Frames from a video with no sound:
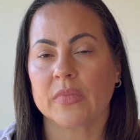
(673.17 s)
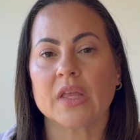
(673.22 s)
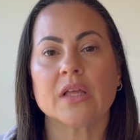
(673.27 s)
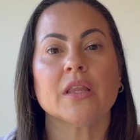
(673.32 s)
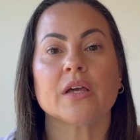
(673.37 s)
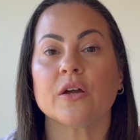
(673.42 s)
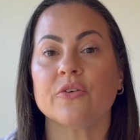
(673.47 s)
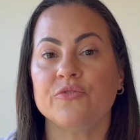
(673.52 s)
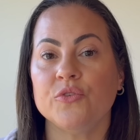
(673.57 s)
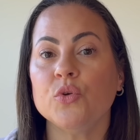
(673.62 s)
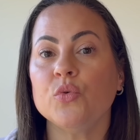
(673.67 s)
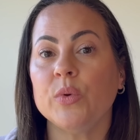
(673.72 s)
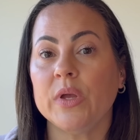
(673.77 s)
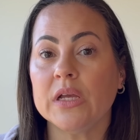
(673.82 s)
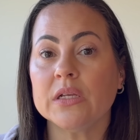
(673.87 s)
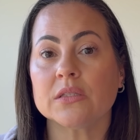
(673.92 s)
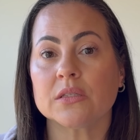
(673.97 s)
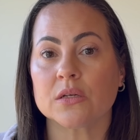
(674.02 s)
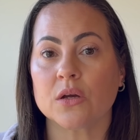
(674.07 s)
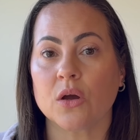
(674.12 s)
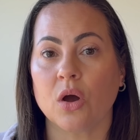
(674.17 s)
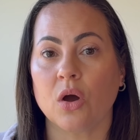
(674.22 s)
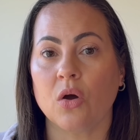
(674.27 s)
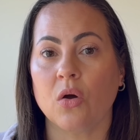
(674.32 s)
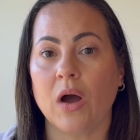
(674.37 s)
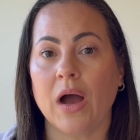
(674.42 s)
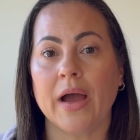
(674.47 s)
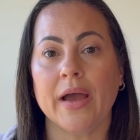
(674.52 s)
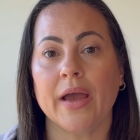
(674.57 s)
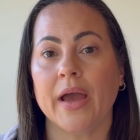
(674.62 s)
Like a few weeks ago,
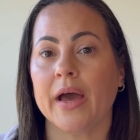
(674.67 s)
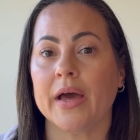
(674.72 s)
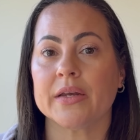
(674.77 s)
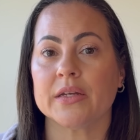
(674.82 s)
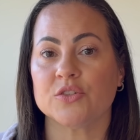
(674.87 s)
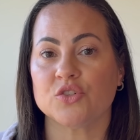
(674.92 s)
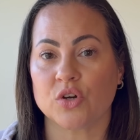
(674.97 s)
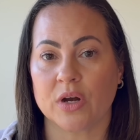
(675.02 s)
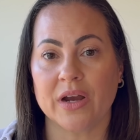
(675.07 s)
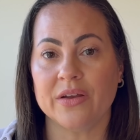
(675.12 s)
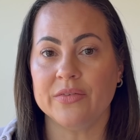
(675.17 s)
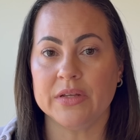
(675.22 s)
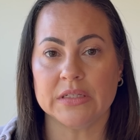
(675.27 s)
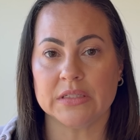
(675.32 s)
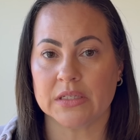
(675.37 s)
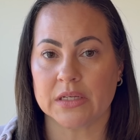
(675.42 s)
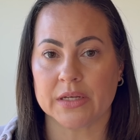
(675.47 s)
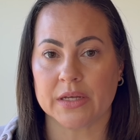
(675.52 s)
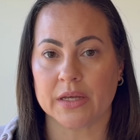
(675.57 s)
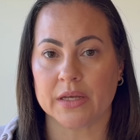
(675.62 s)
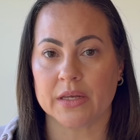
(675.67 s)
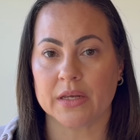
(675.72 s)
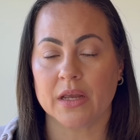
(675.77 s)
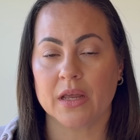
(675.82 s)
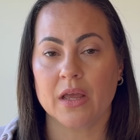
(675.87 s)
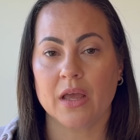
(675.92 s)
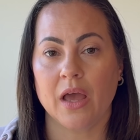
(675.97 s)
I had a driving ticket